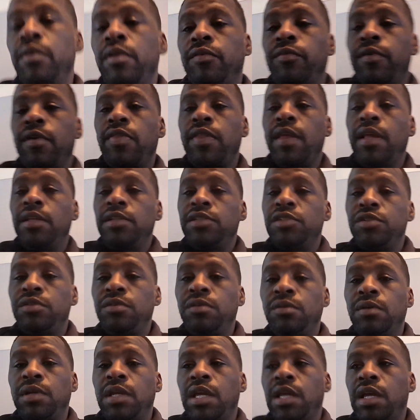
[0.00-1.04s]
different things
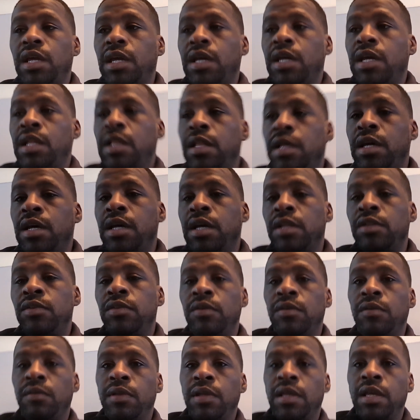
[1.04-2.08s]
you can
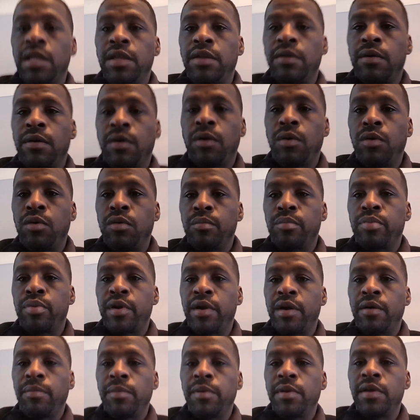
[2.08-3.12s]
do to get your home
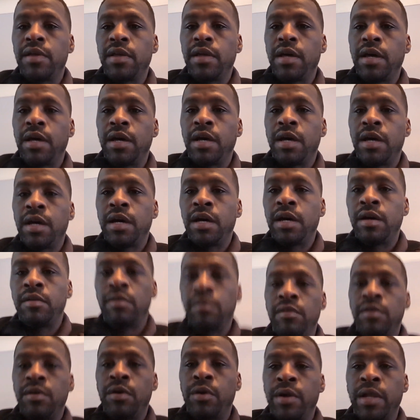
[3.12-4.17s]
prepped
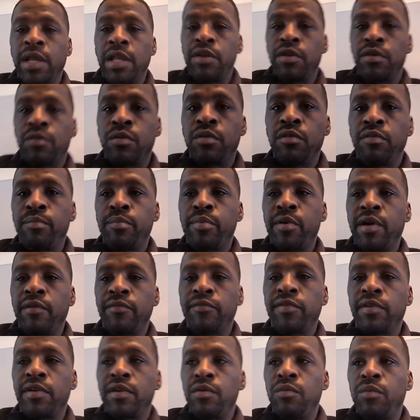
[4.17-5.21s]
or get your roof
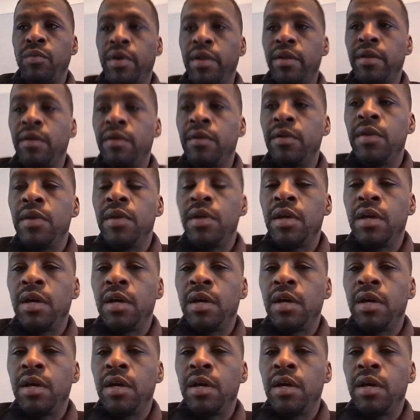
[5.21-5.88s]
prepped for the winter.